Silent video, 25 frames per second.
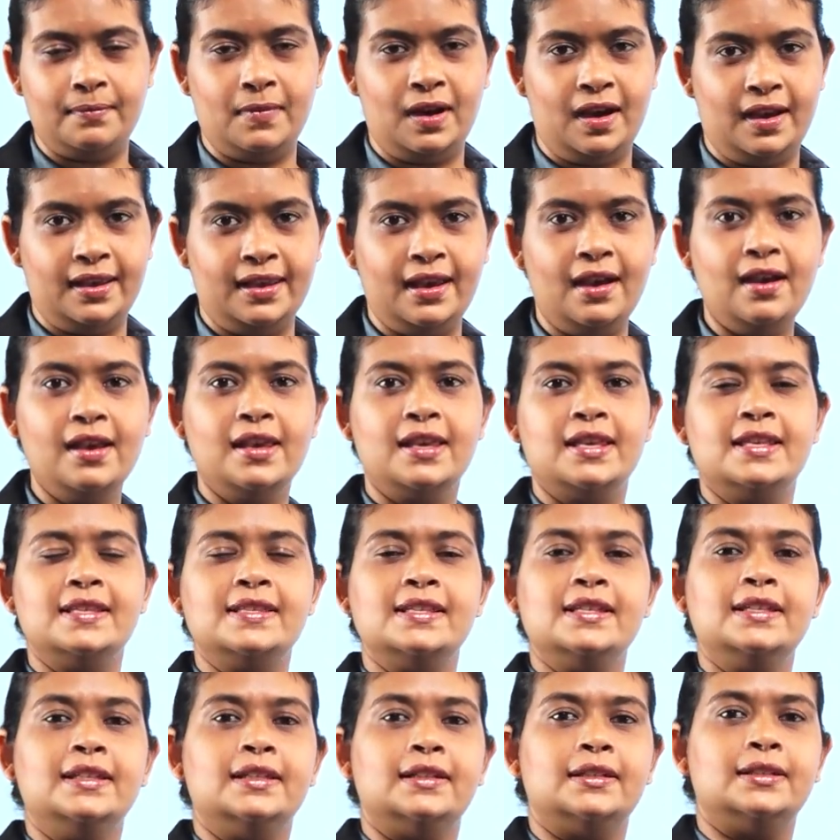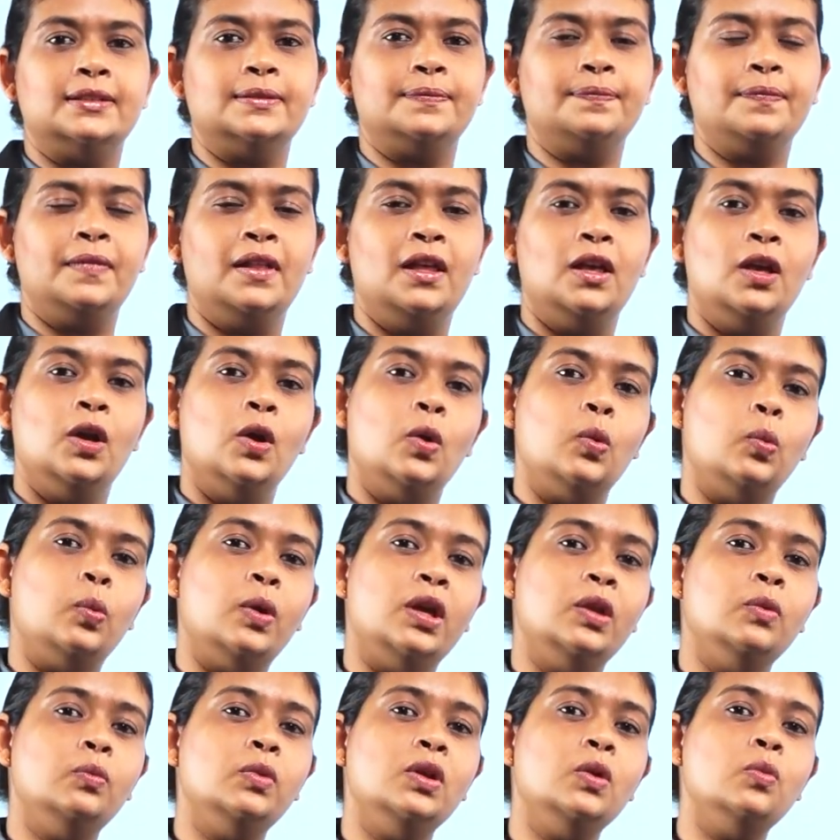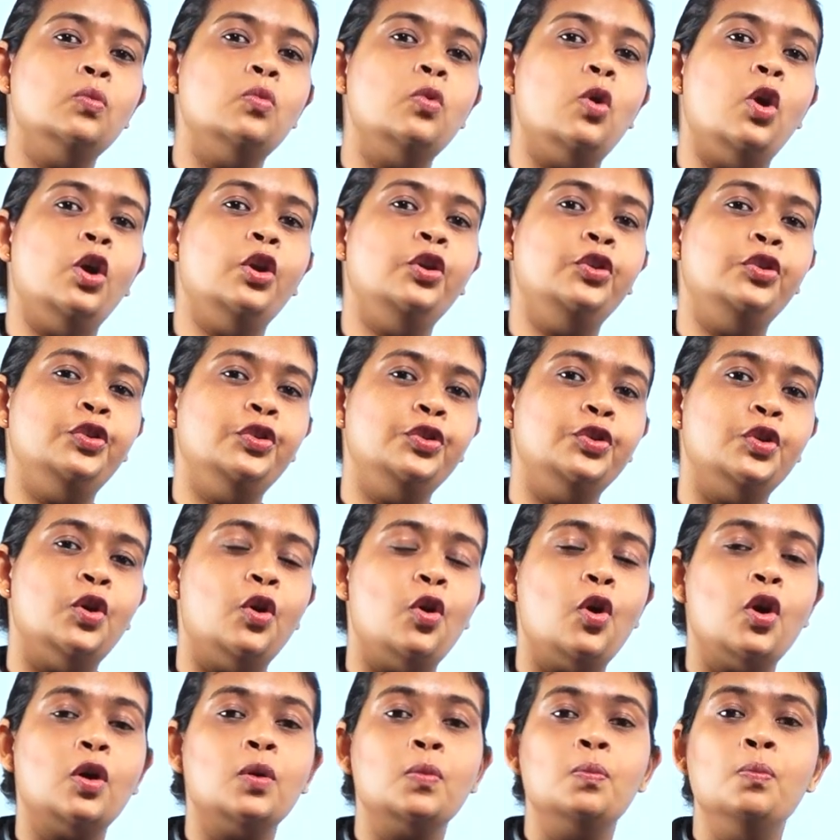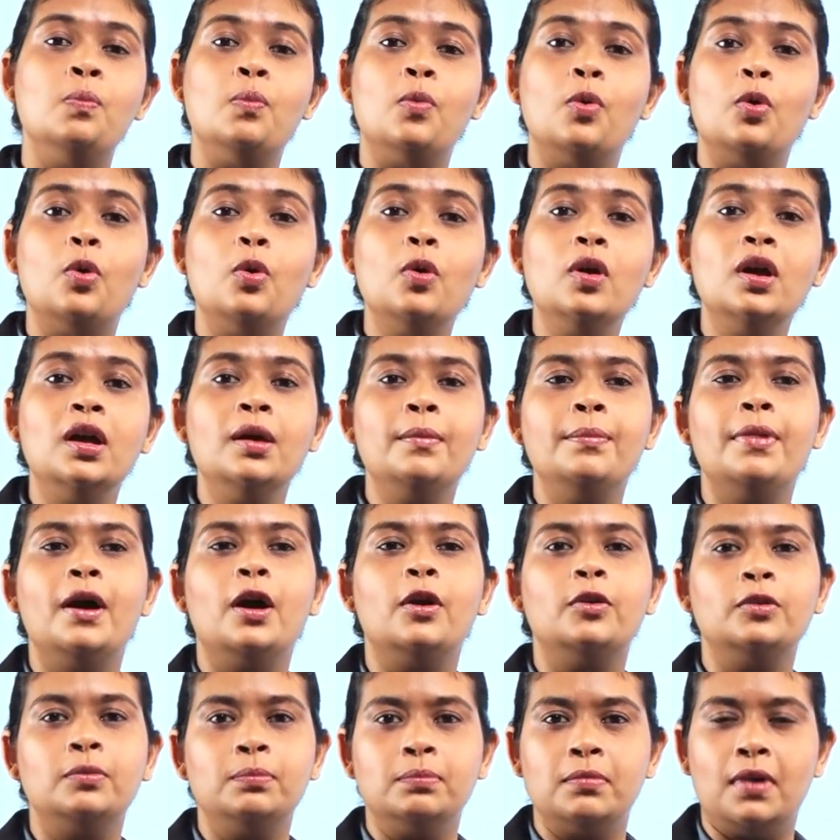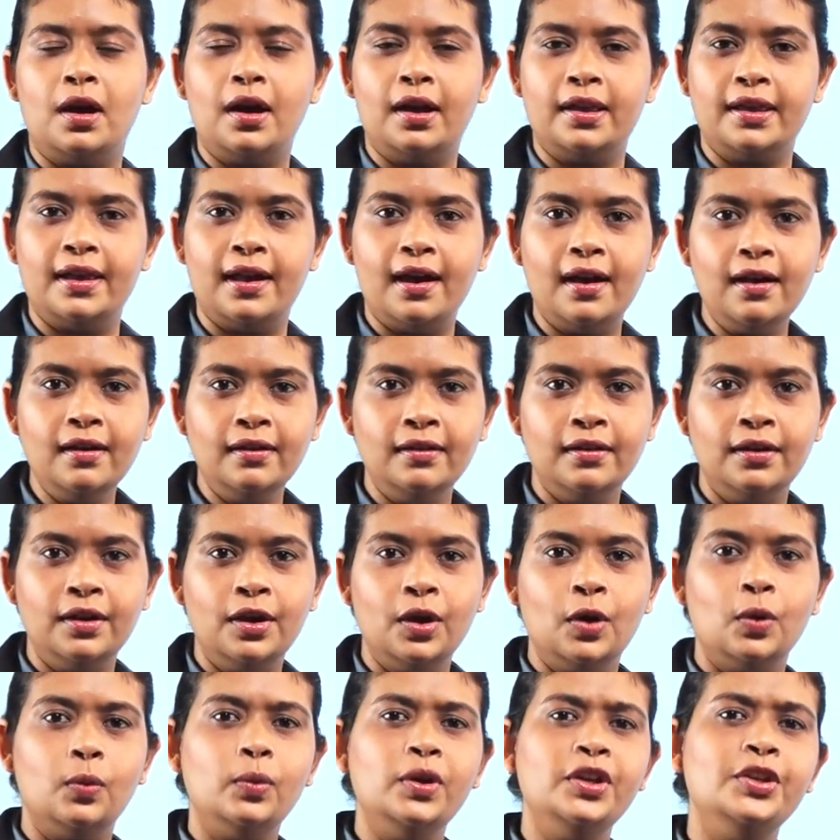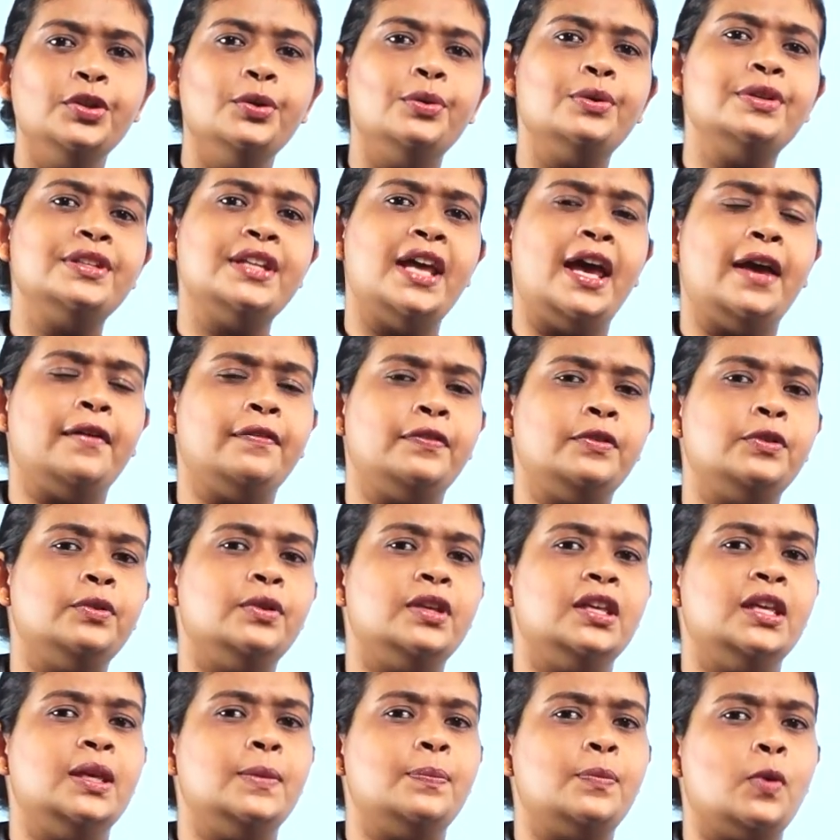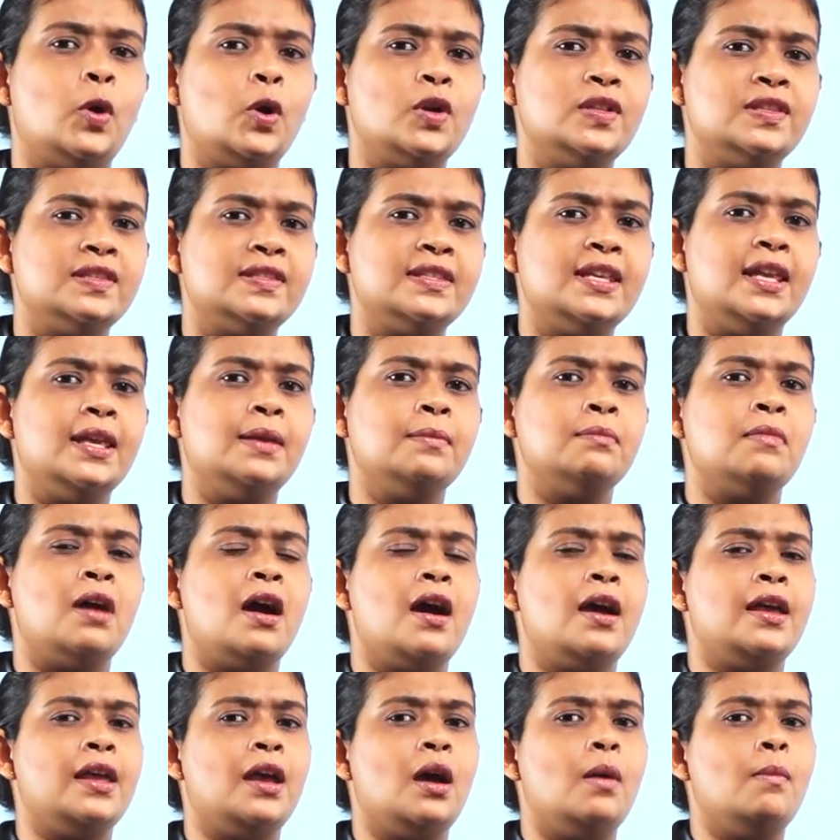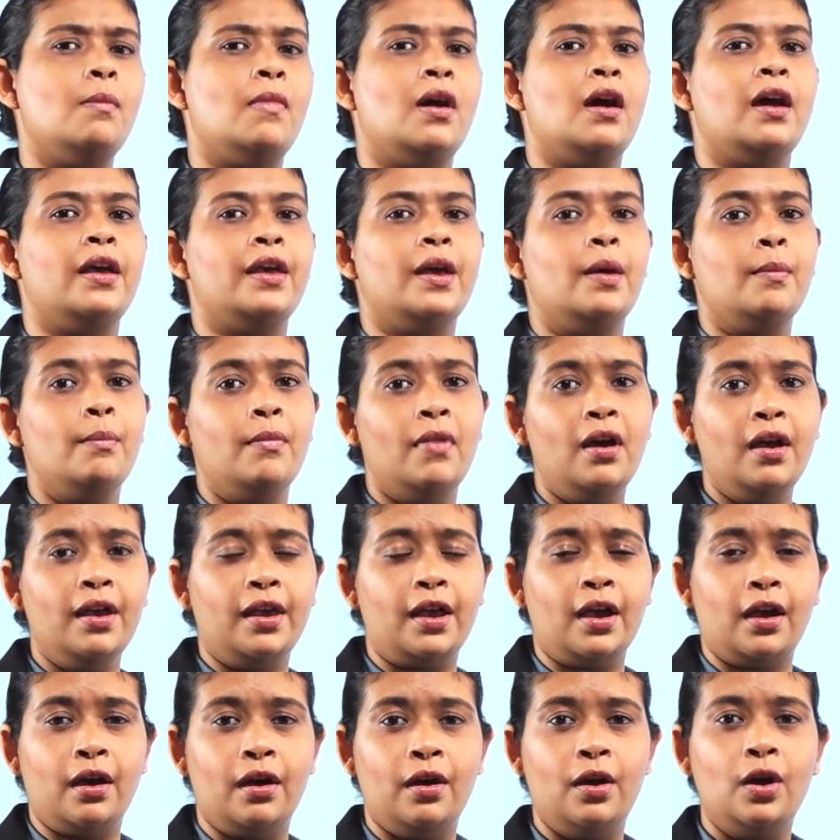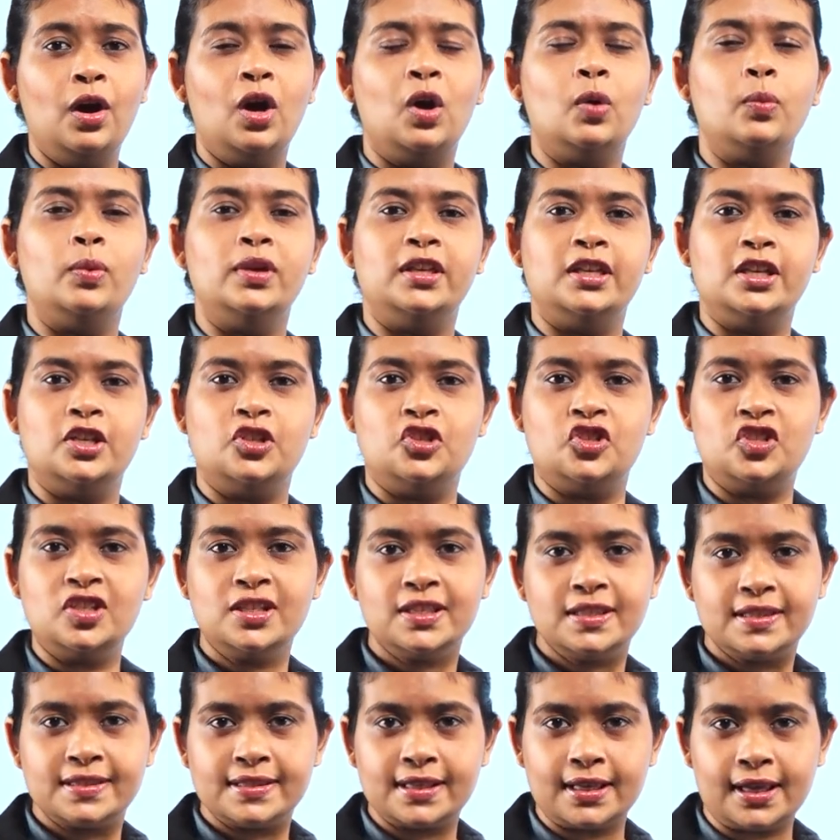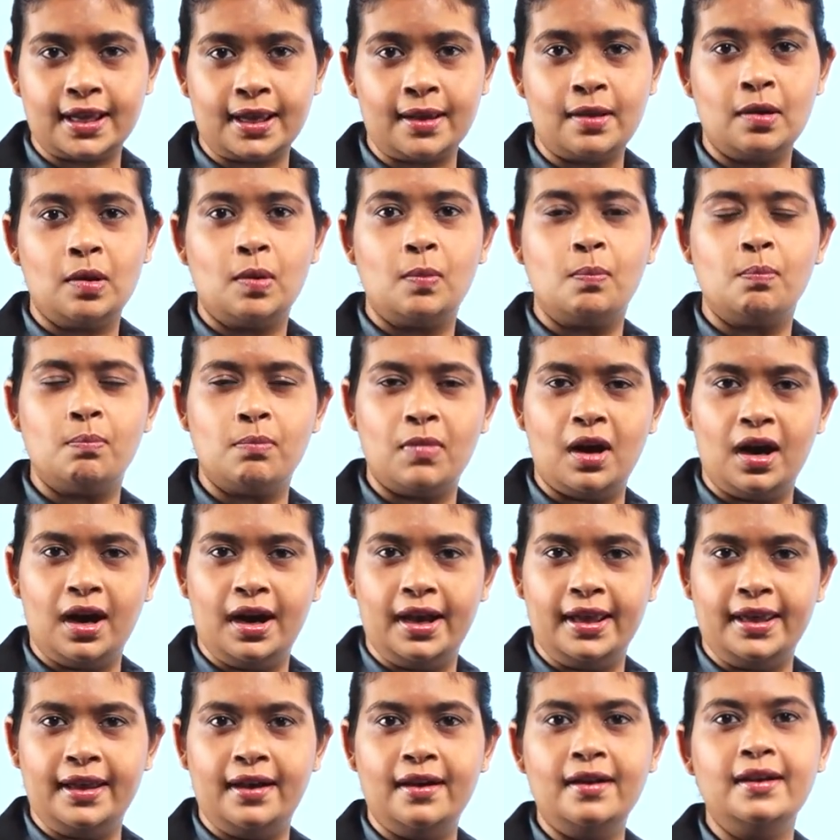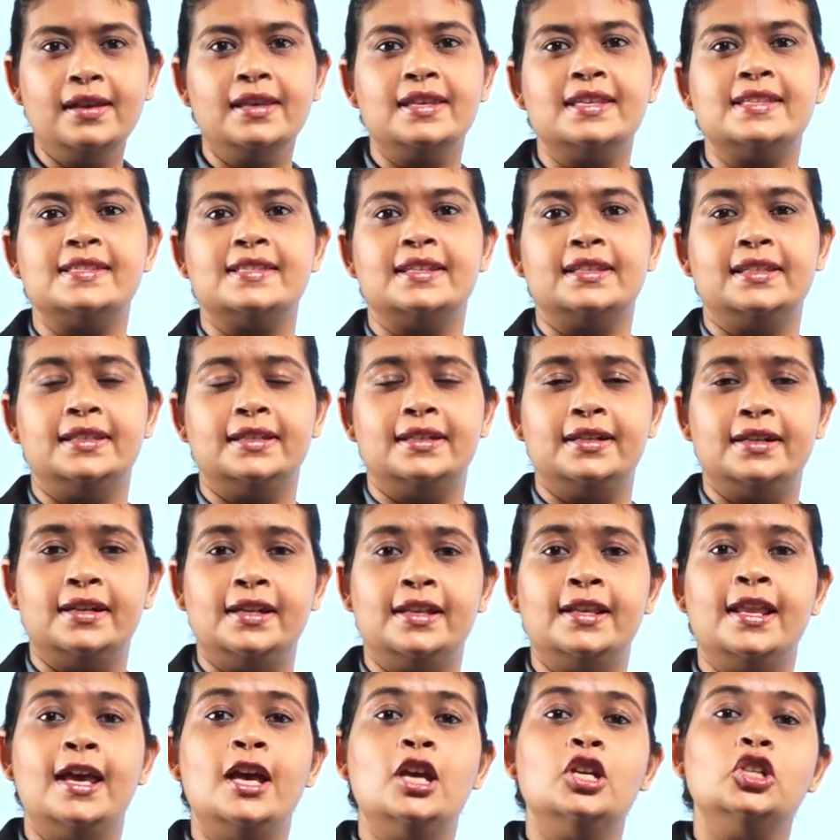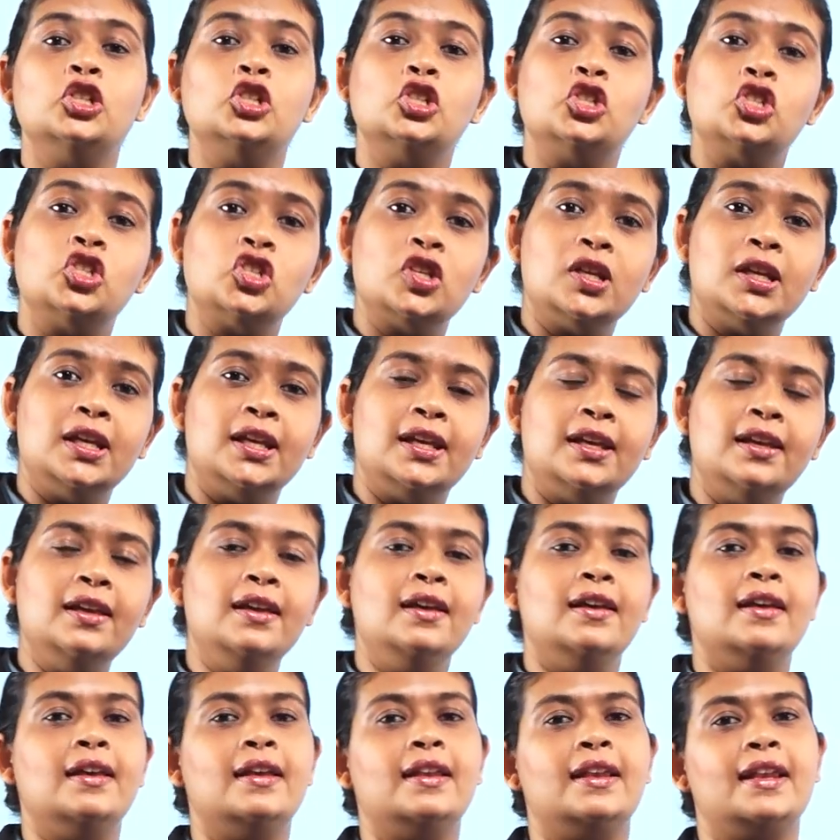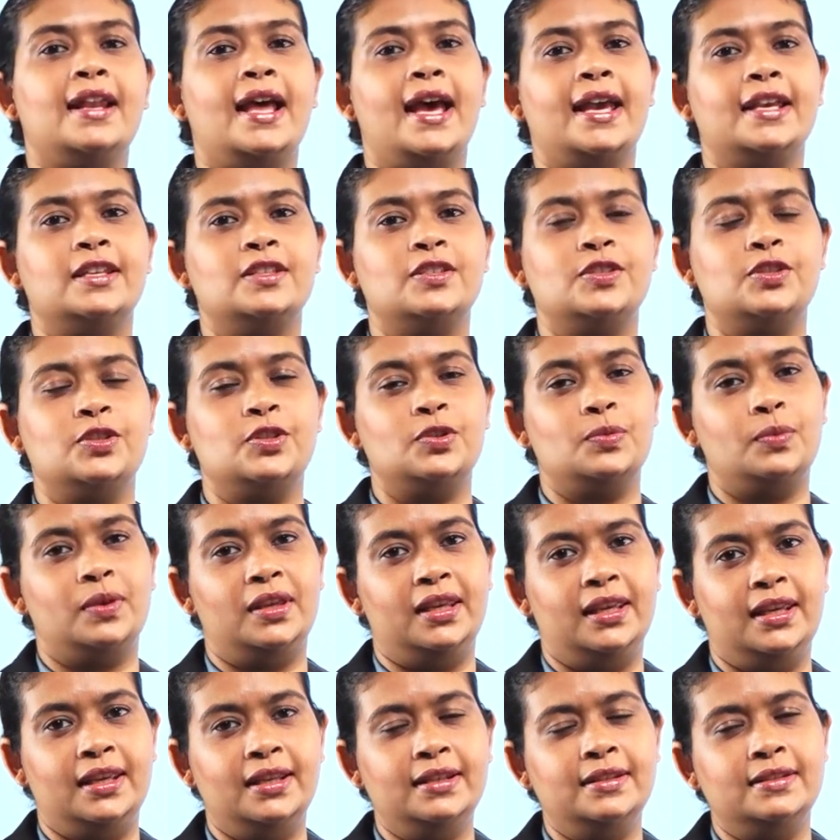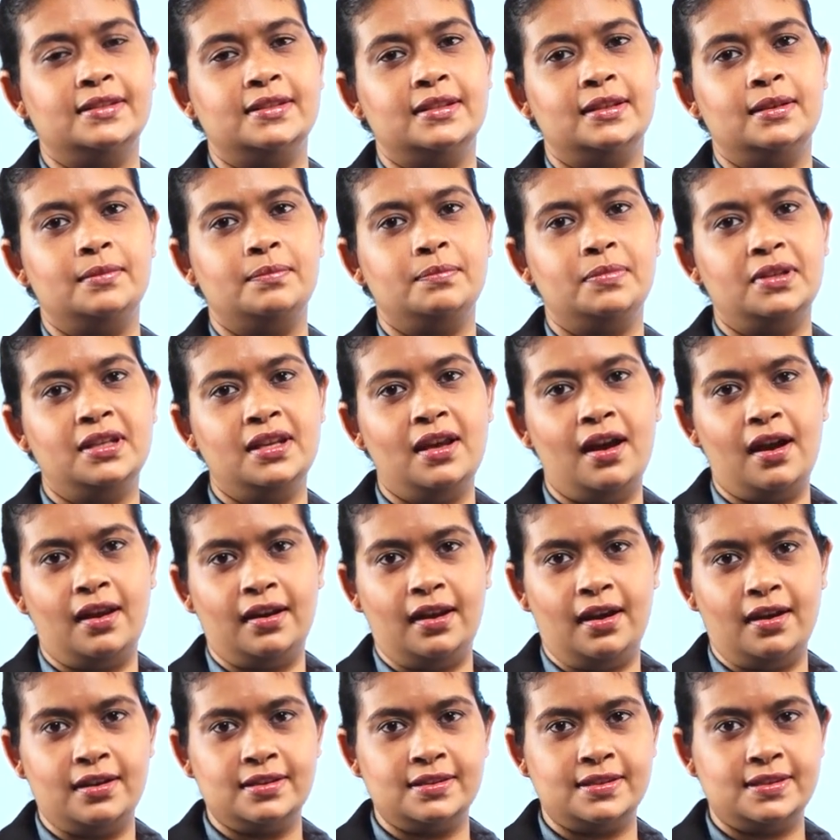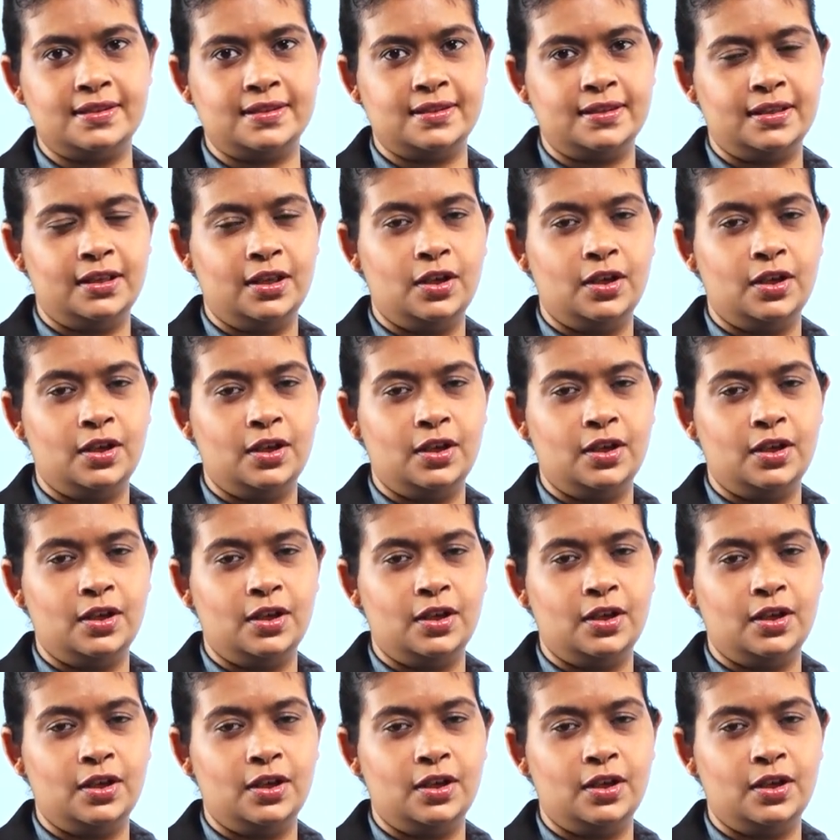Maya is a girl. When we want to talk more about Maya, we don't have to keep on saying Maya, Maya, Maya. We can just say Maya is a girl. She likes to eat bananas.